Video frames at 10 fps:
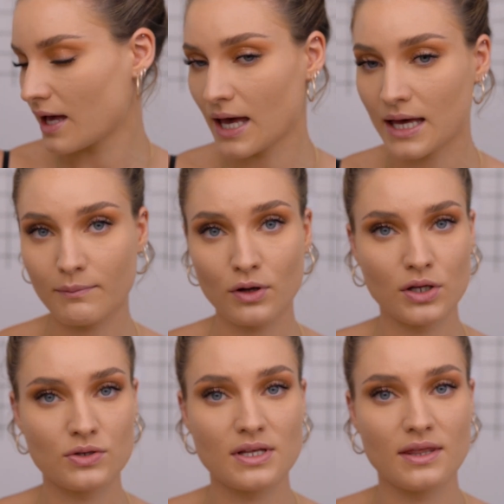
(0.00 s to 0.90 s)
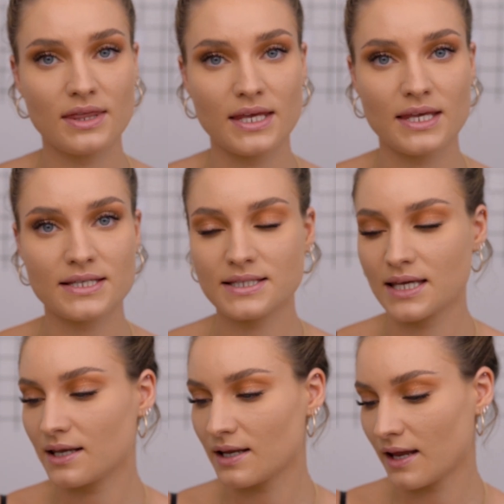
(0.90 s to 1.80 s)
and I'm gonna use the
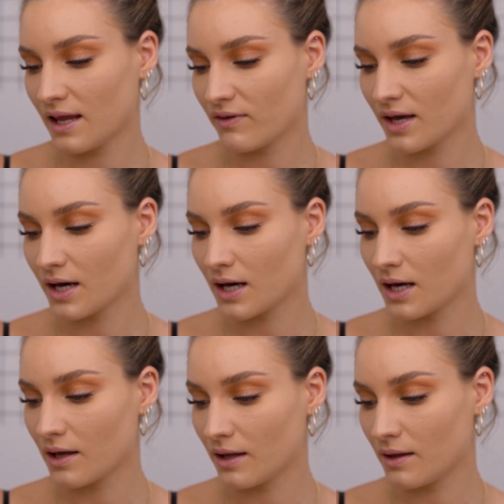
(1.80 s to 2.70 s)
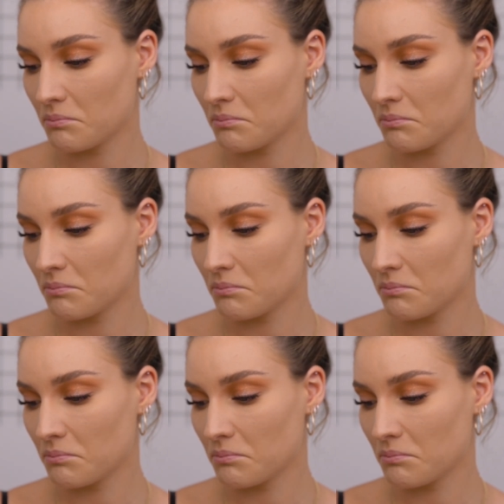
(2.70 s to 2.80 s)
Skindinavia